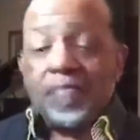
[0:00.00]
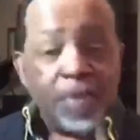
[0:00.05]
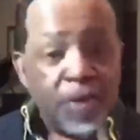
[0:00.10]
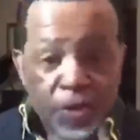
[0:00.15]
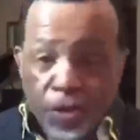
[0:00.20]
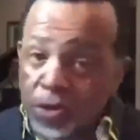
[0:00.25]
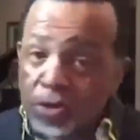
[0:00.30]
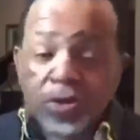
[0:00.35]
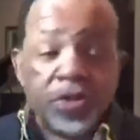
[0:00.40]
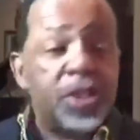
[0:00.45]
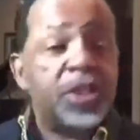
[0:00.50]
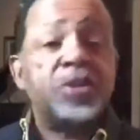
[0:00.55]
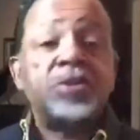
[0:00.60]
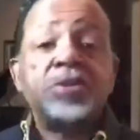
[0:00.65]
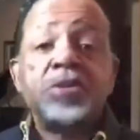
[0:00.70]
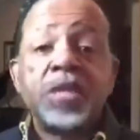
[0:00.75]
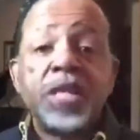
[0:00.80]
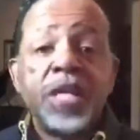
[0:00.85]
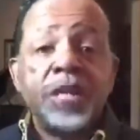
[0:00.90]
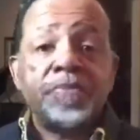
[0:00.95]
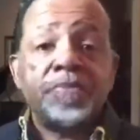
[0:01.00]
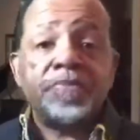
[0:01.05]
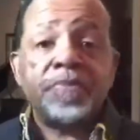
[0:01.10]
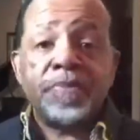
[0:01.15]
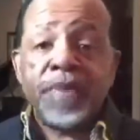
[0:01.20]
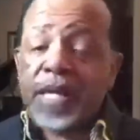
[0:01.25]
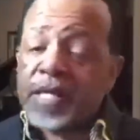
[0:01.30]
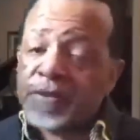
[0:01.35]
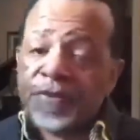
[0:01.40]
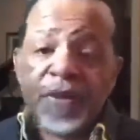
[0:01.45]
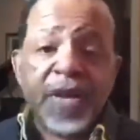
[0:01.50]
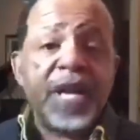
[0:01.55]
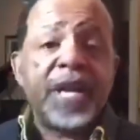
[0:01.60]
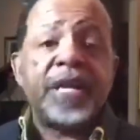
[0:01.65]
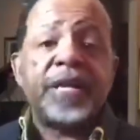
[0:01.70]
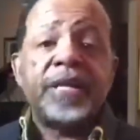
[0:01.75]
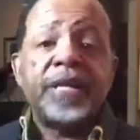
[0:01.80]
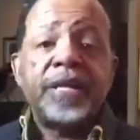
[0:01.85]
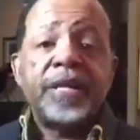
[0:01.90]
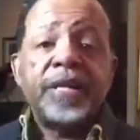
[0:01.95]
You still sleep. That's
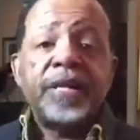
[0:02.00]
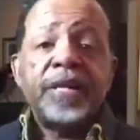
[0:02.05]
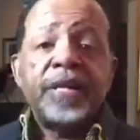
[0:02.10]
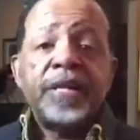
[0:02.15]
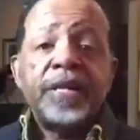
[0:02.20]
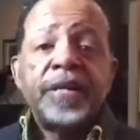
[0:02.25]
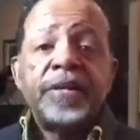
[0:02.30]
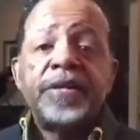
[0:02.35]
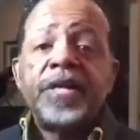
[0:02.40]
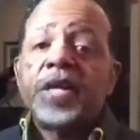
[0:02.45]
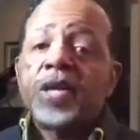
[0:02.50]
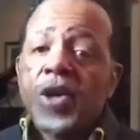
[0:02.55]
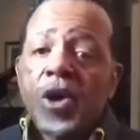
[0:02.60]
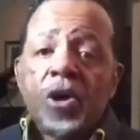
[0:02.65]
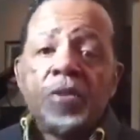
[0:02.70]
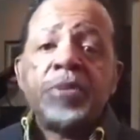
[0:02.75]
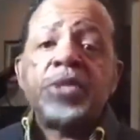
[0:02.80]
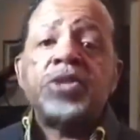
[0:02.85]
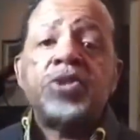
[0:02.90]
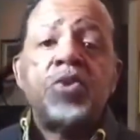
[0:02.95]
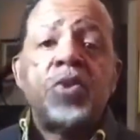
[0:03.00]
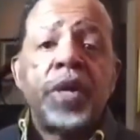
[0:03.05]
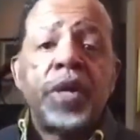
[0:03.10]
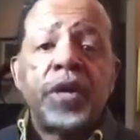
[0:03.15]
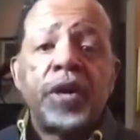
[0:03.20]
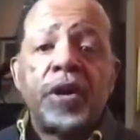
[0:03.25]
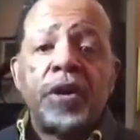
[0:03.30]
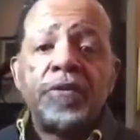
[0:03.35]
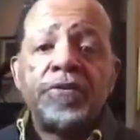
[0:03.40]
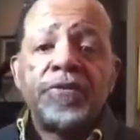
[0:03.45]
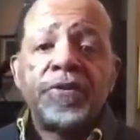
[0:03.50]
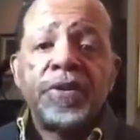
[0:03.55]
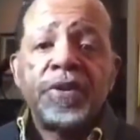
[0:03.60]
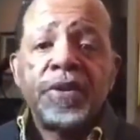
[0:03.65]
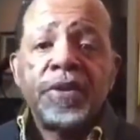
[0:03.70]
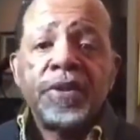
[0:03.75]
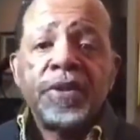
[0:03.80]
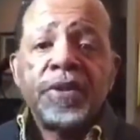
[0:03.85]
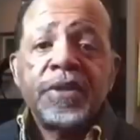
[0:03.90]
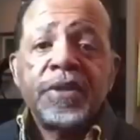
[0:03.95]
fine. The alarm is going off,
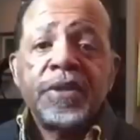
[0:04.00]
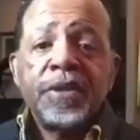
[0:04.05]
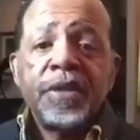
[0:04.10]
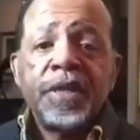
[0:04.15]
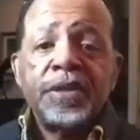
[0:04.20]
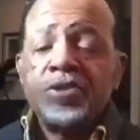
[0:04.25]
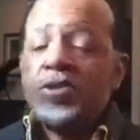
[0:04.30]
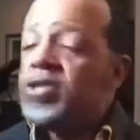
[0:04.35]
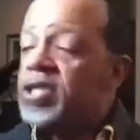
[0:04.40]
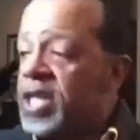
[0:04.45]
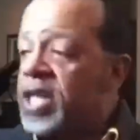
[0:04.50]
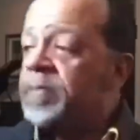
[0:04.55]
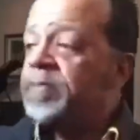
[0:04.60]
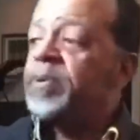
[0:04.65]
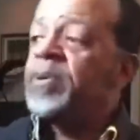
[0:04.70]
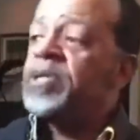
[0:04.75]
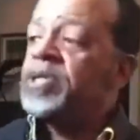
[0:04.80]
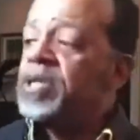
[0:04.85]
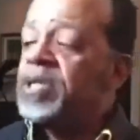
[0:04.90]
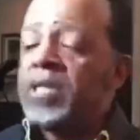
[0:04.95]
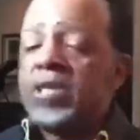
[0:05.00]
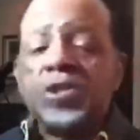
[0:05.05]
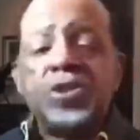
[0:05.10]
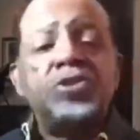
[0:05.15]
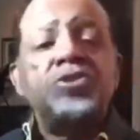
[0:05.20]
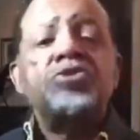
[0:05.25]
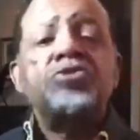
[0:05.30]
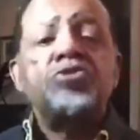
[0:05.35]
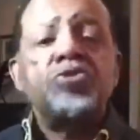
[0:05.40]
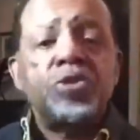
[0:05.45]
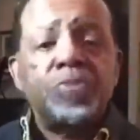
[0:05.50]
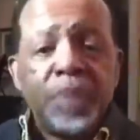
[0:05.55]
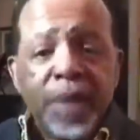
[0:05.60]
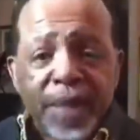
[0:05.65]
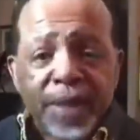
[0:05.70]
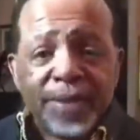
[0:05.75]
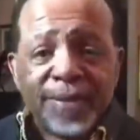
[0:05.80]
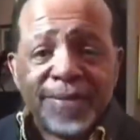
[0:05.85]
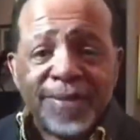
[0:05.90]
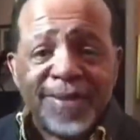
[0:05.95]
and you just keep pushing the snooze
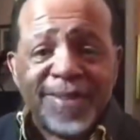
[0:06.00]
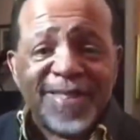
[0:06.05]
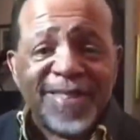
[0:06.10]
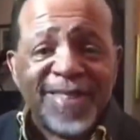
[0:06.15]
button.